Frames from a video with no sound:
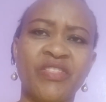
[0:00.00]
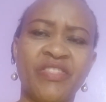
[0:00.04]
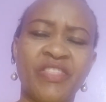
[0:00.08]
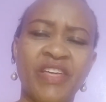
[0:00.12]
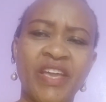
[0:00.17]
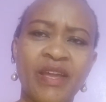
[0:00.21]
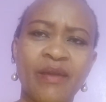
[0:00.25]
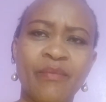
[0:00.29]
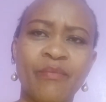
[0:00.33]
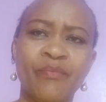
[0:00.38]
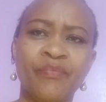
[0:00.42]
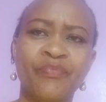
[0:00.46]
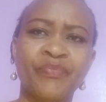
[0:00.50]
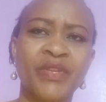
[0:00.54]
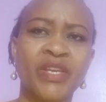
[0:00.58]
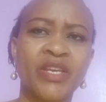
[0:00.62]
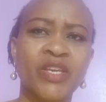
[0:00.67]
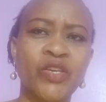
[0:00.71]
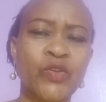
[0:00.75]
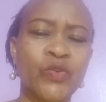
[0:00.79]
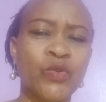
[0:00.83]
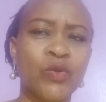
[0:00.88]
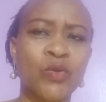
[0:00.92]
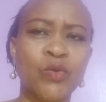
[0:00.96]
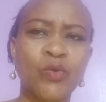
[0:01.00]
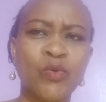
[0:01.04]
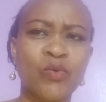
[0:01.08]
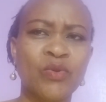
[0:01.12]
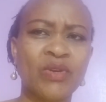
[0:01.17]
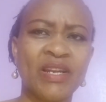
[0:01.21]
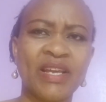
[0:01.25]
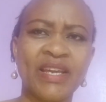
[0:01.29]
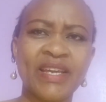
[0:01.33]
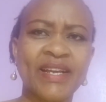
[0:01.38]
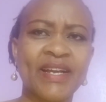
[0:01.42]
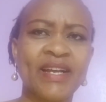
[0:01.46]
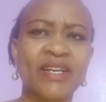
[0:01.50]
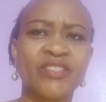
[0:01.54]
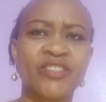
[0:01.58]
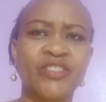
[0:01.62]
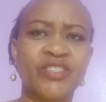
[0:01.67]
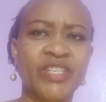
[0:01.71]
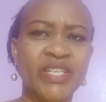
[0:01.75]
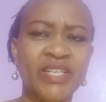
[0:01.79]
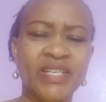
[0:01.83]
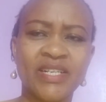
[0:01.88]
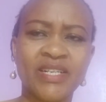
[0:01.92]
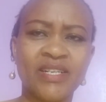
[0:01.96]
them. You look like a
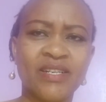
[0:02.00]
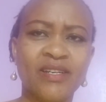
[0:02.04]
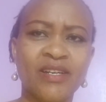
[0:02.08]
tick.